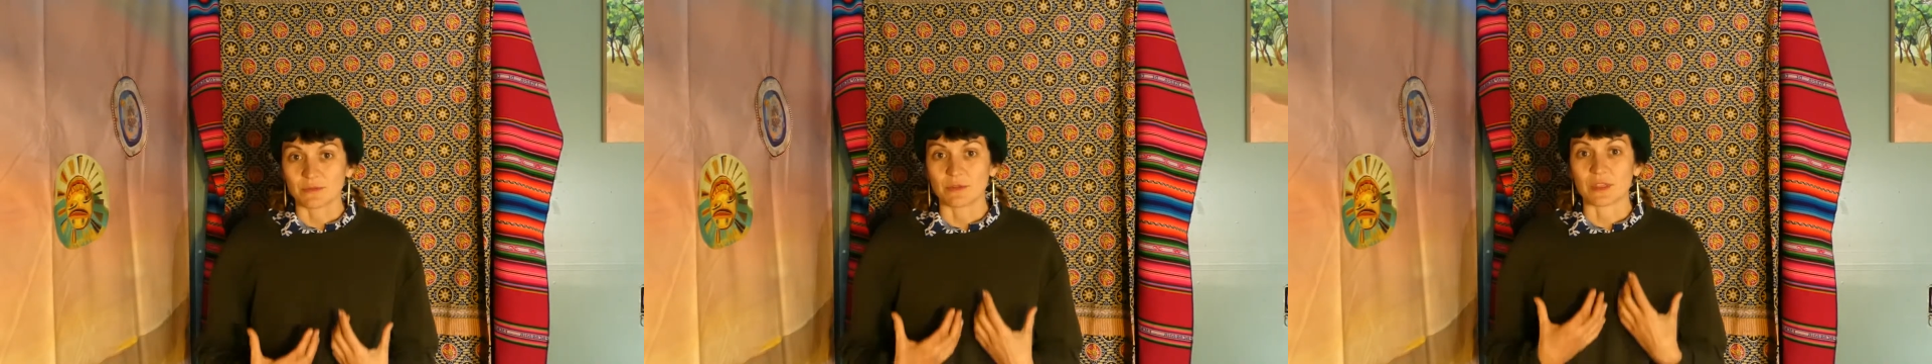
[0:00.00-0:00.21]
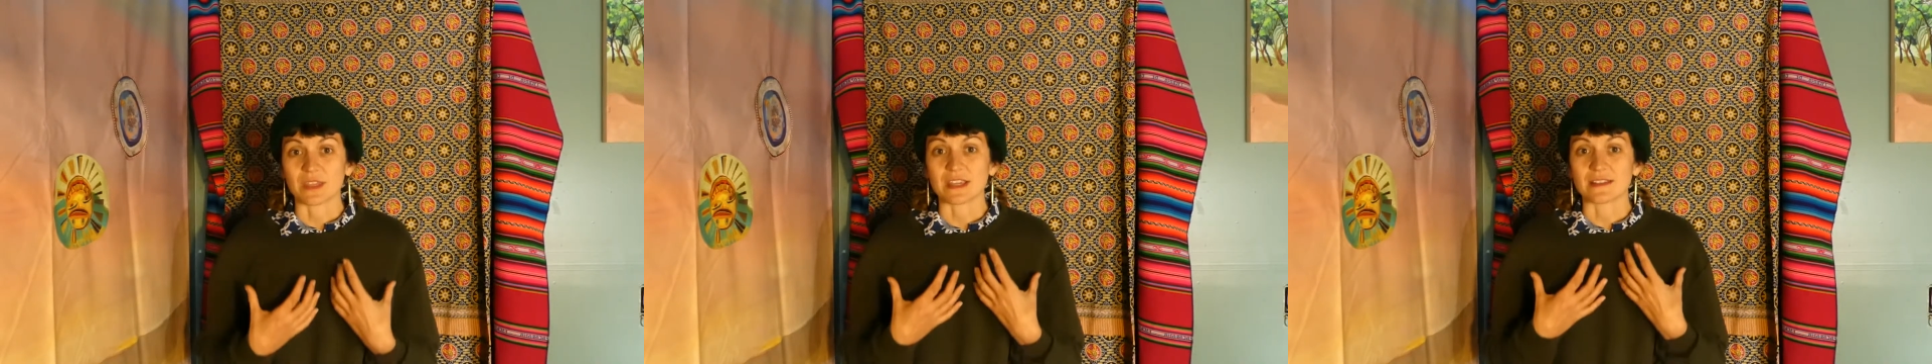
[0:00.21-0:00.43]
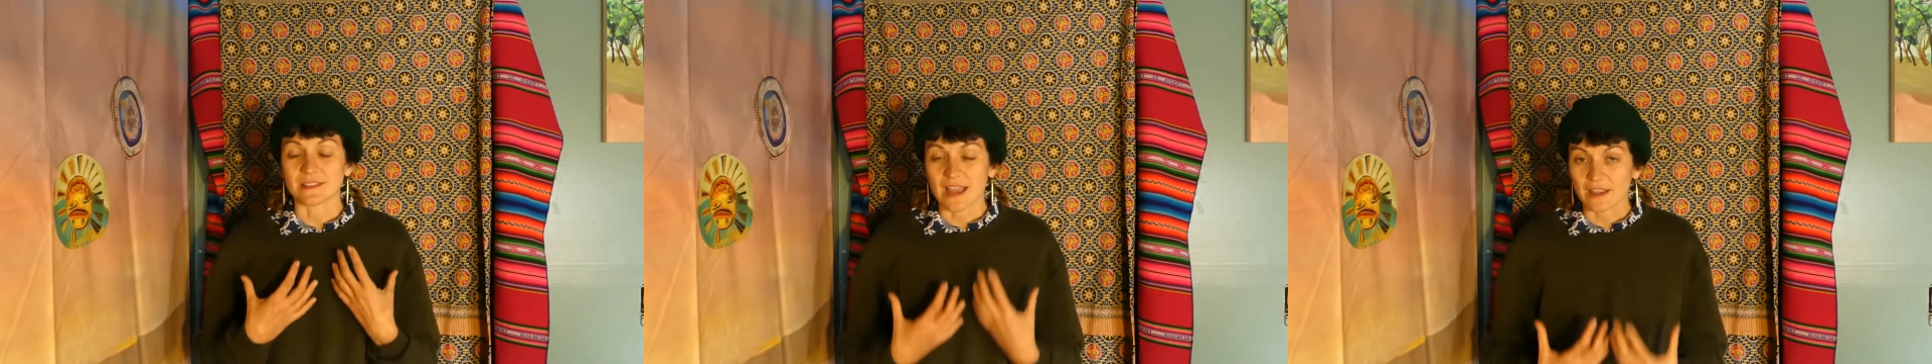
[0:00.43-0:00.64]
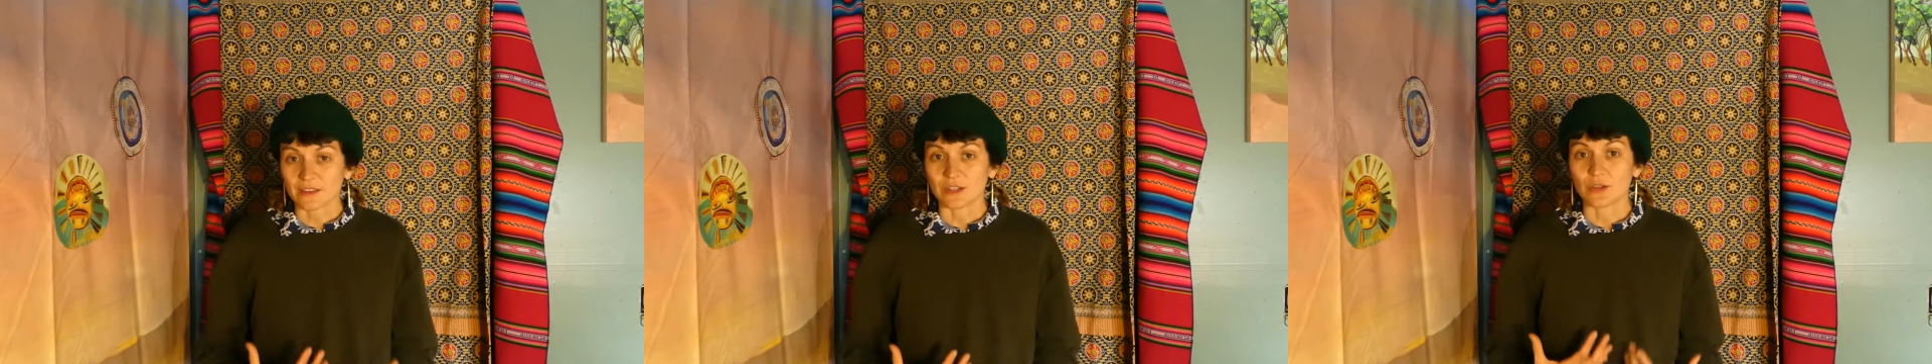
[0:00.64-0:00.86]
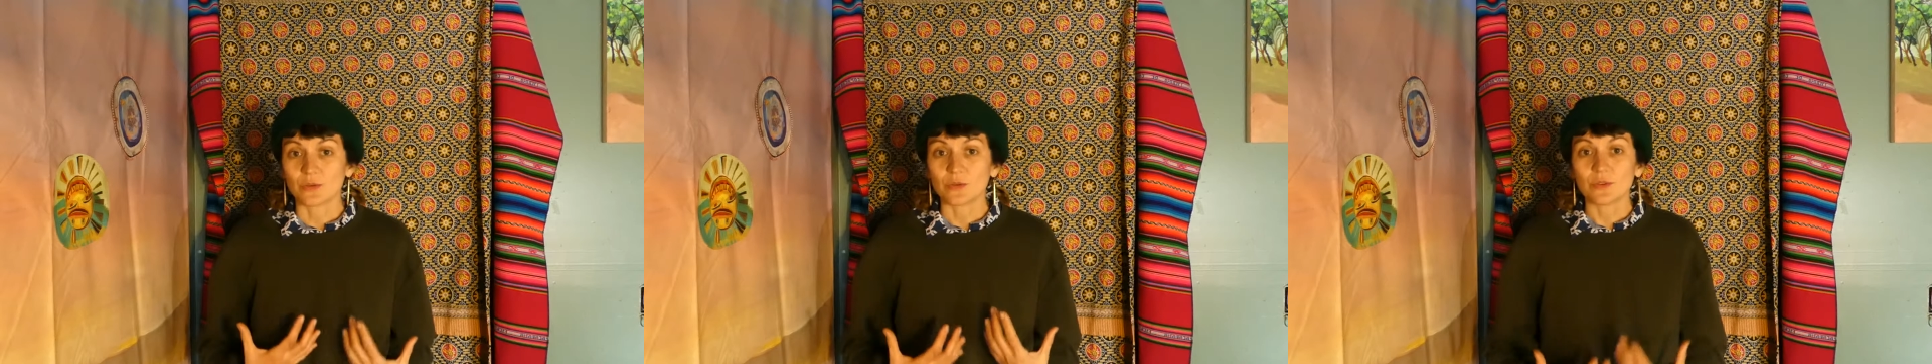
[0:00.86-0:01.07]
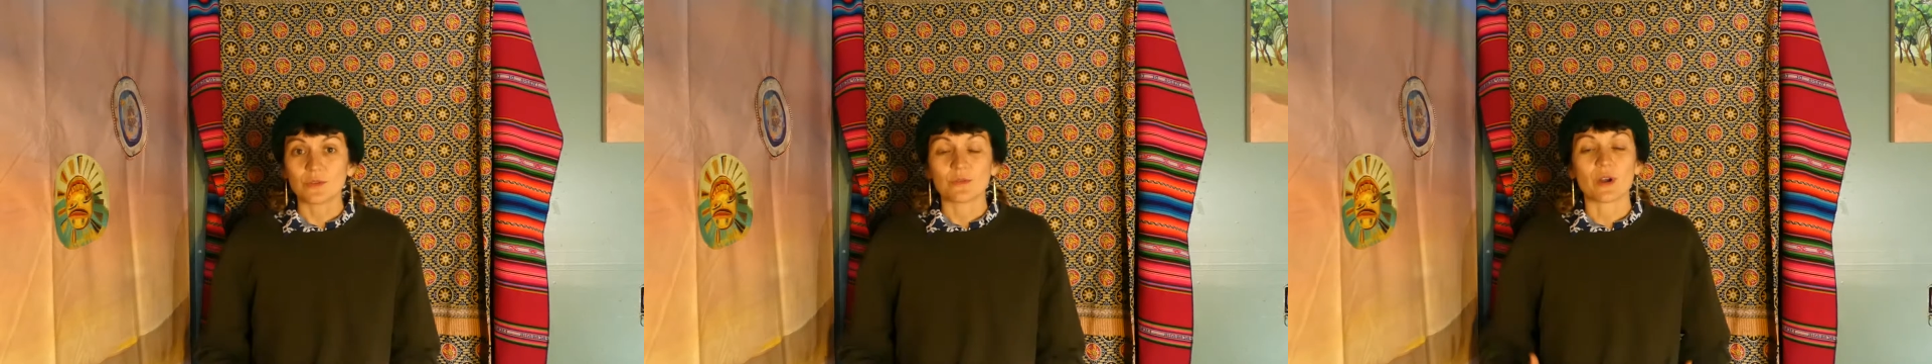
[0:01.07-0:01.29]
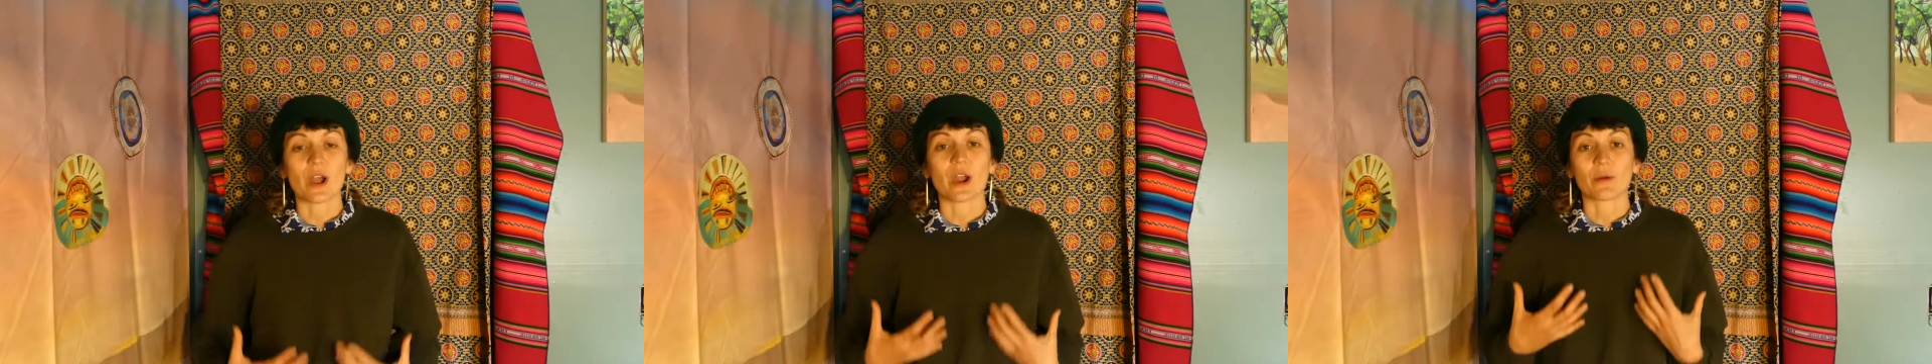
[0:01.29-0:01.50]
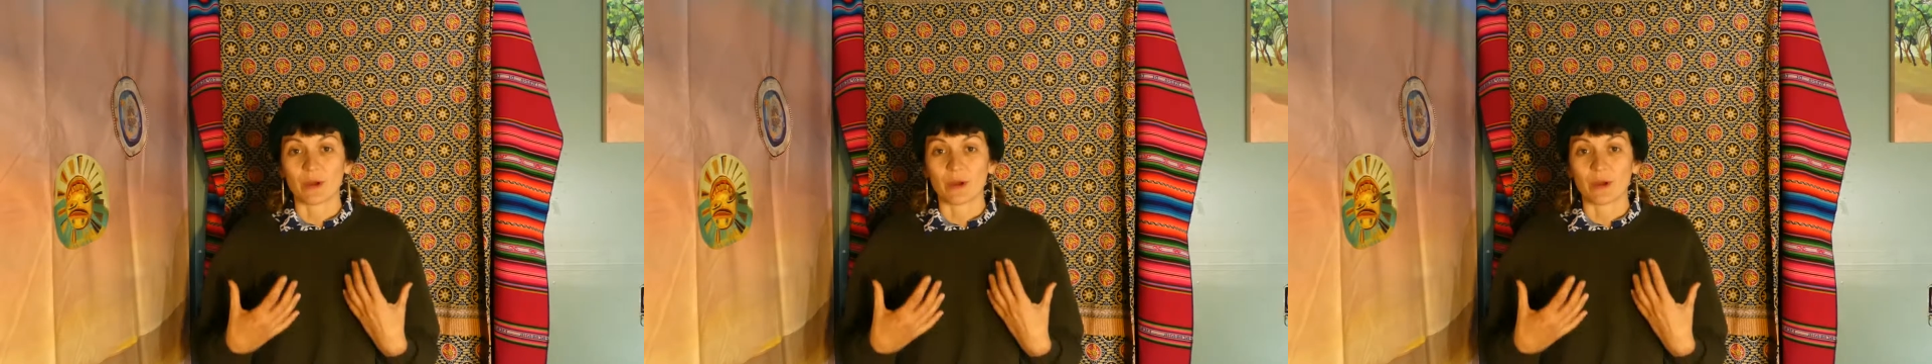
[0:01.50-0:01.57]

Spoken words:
with exactly who you are,